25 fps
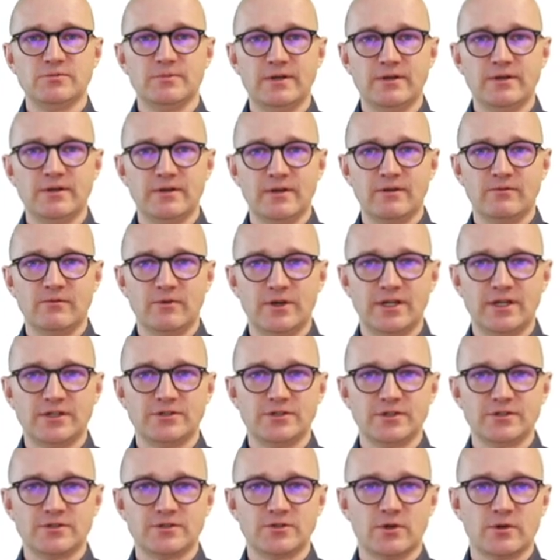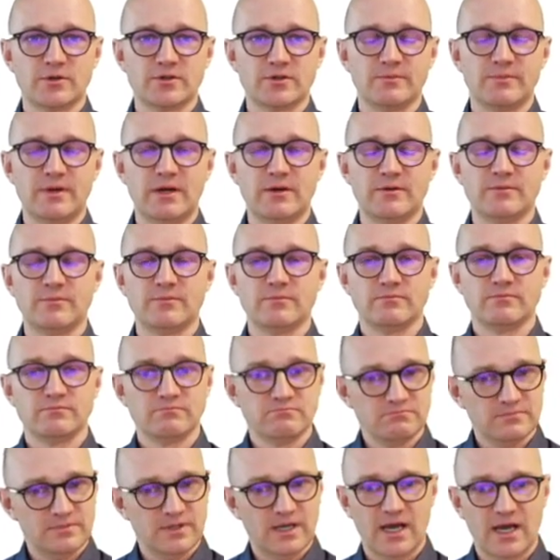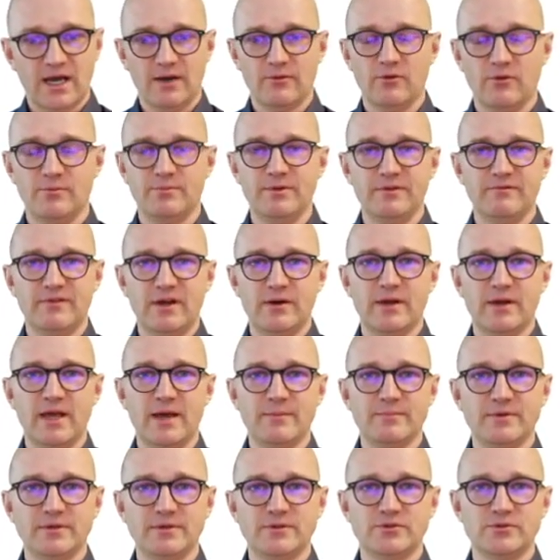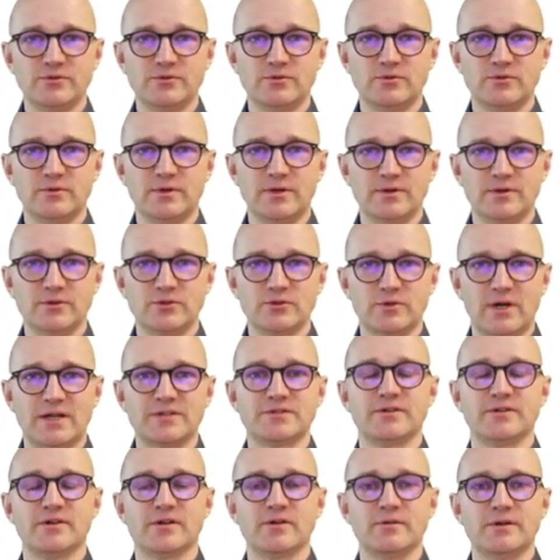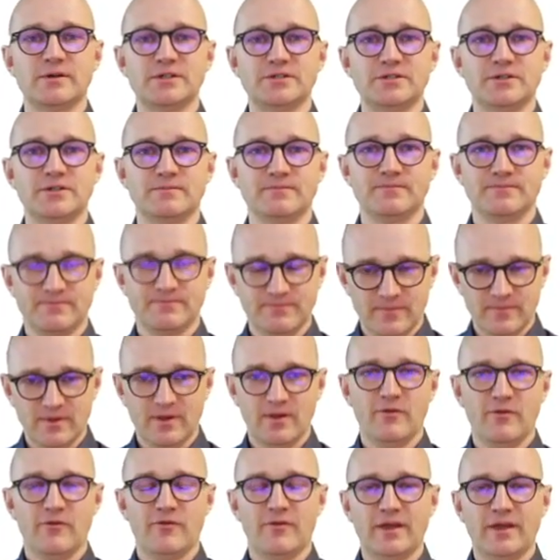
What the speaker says: and what I just talked about, I will be very happy to answer your question. Thank you